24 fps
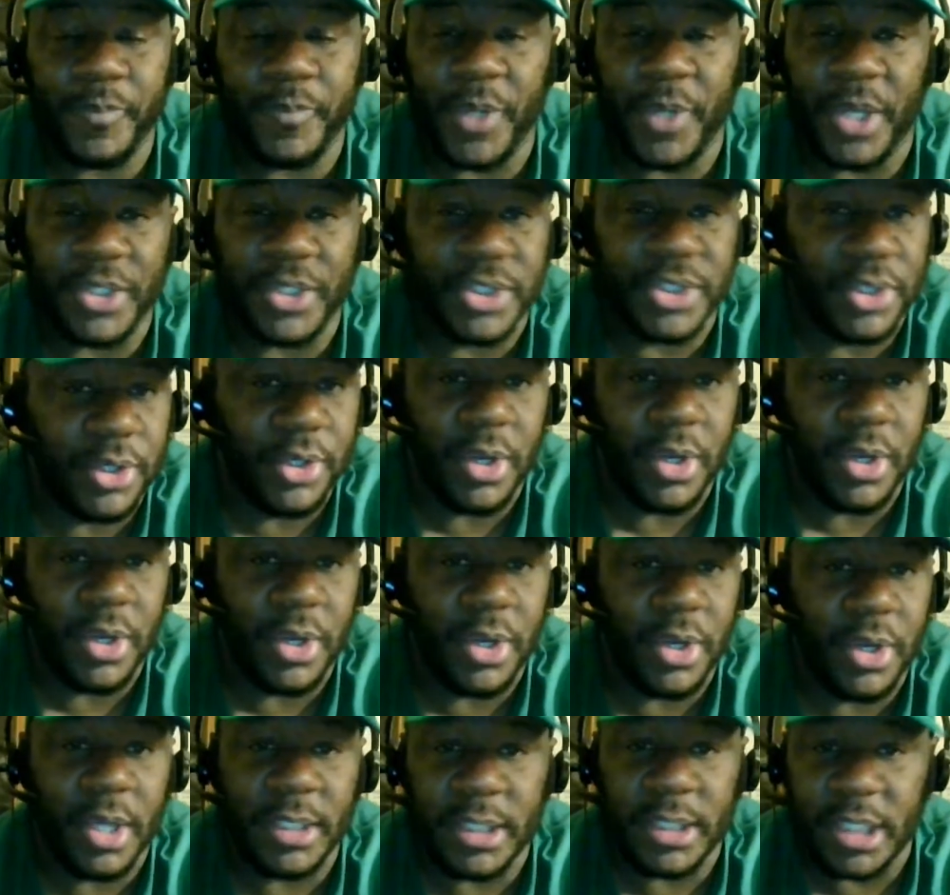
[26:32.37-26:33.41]
Y'all show
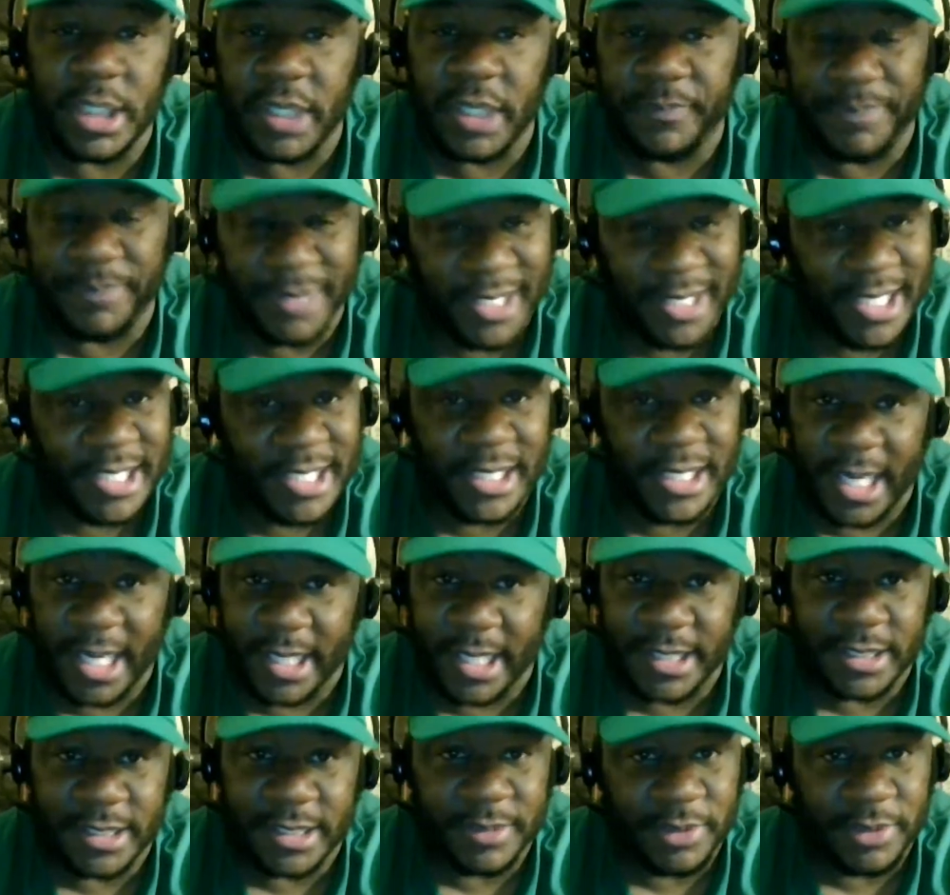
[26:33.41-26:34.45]
y'all love. Please like and
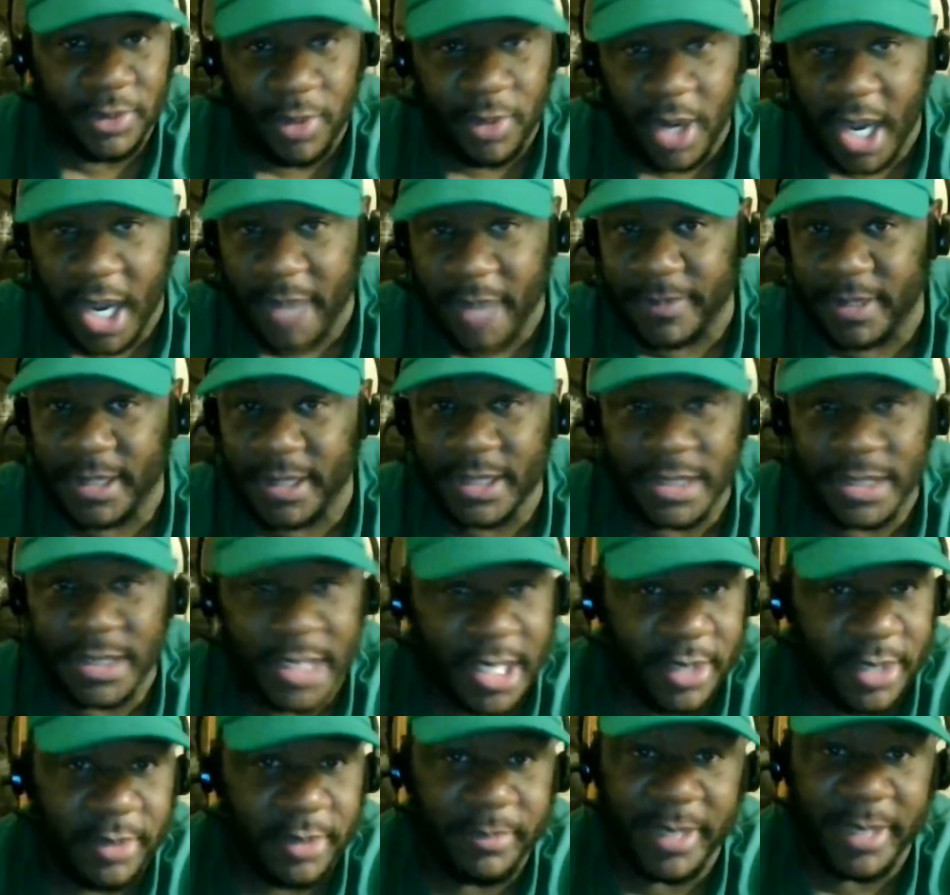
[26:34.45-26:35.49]
subscribe to the
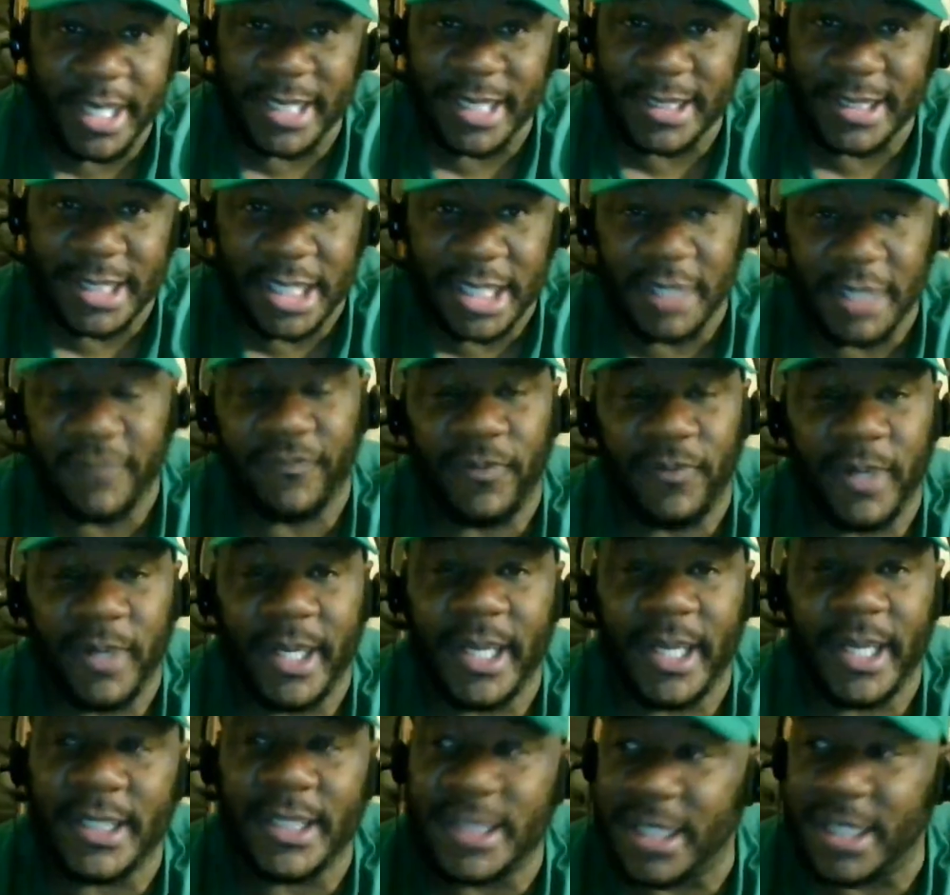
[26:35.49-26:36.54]
channel, man. Tell a
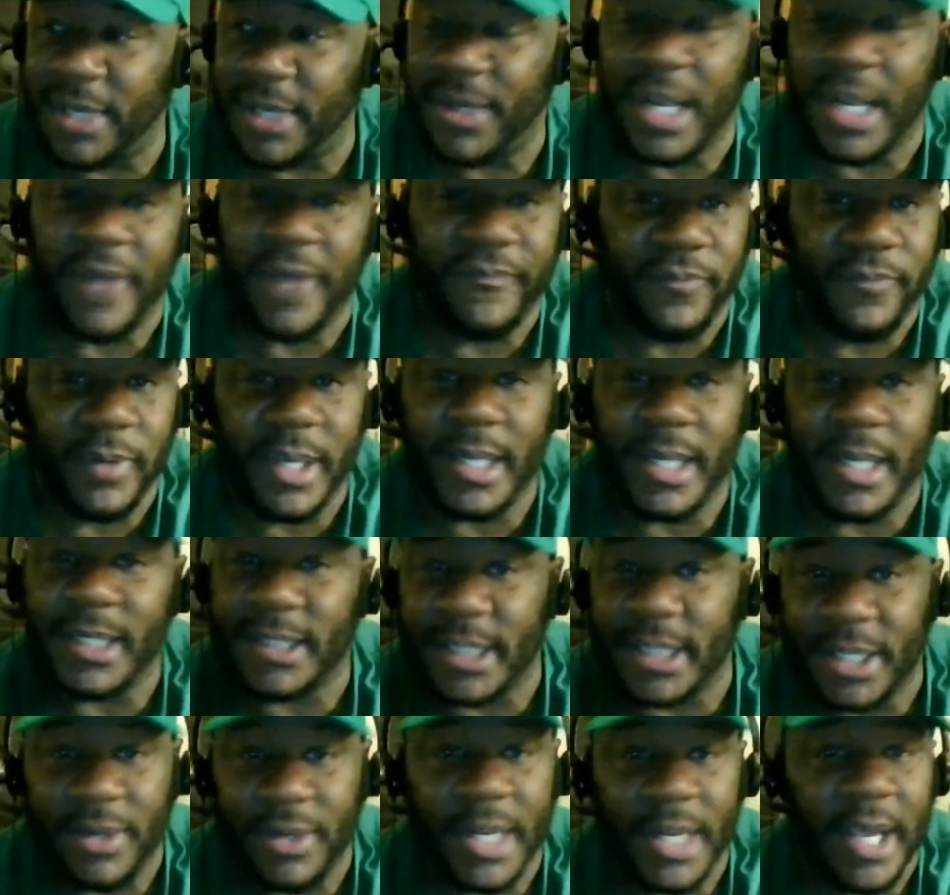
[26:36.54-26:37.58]
friend and tell that friend and
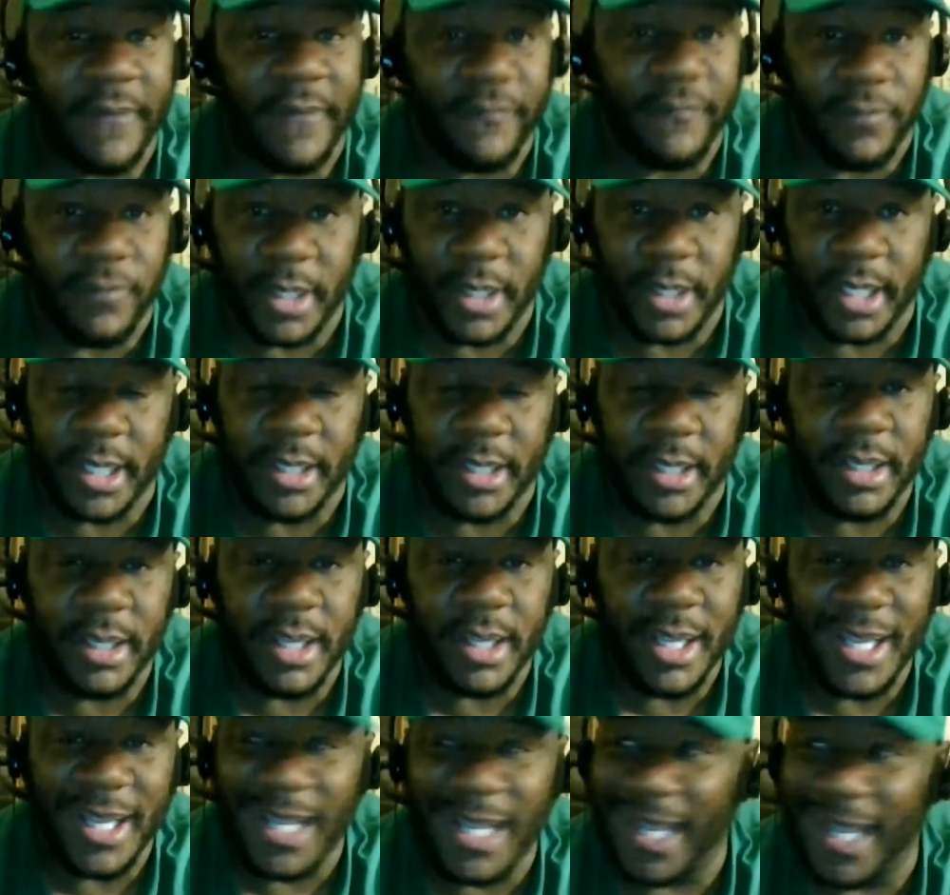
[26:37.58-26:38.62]
tell that friend,
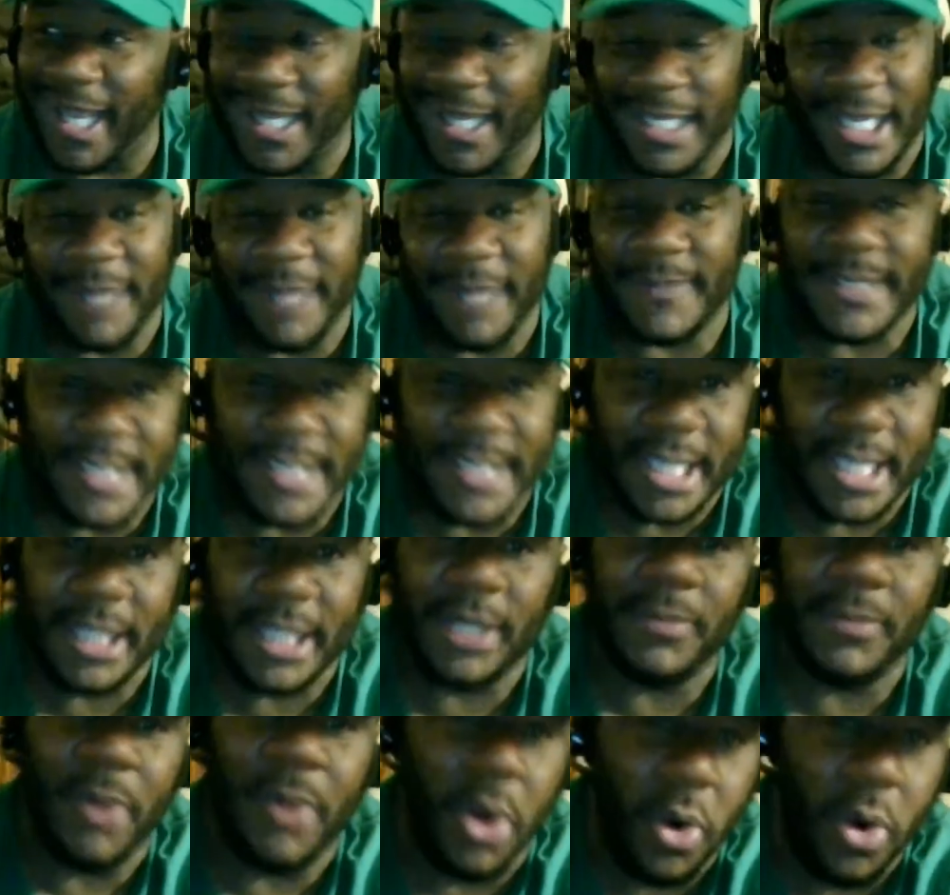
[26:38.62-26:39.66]
and keep telling
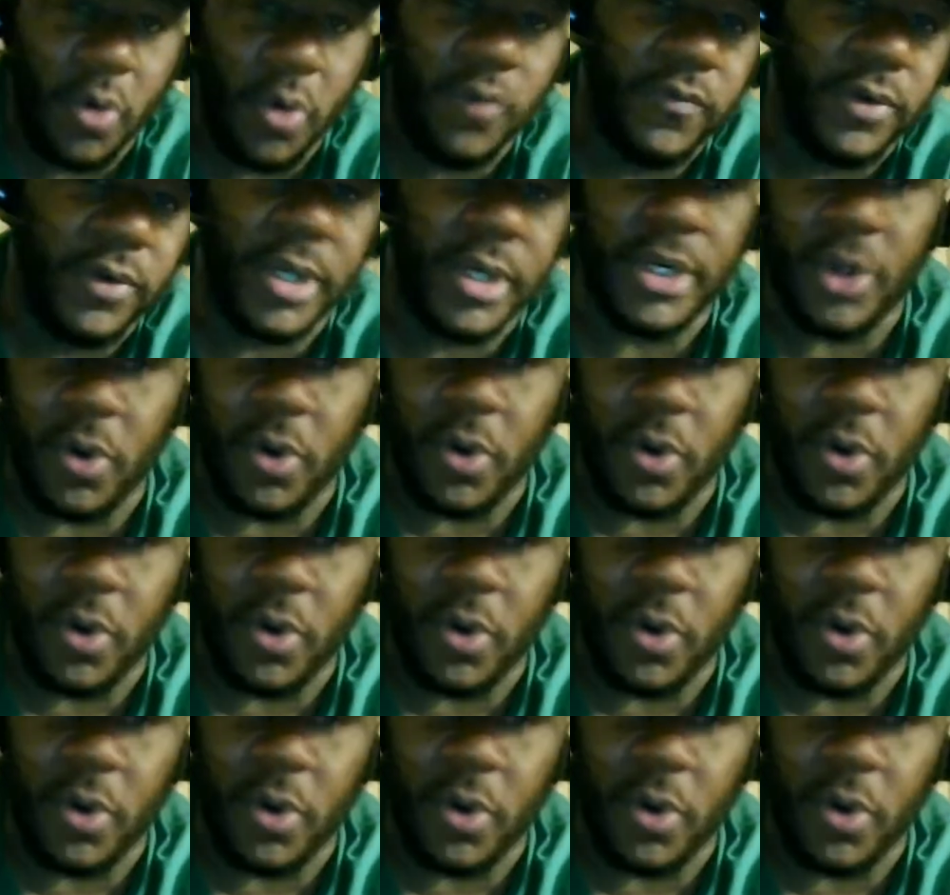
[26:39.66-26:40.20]
them over and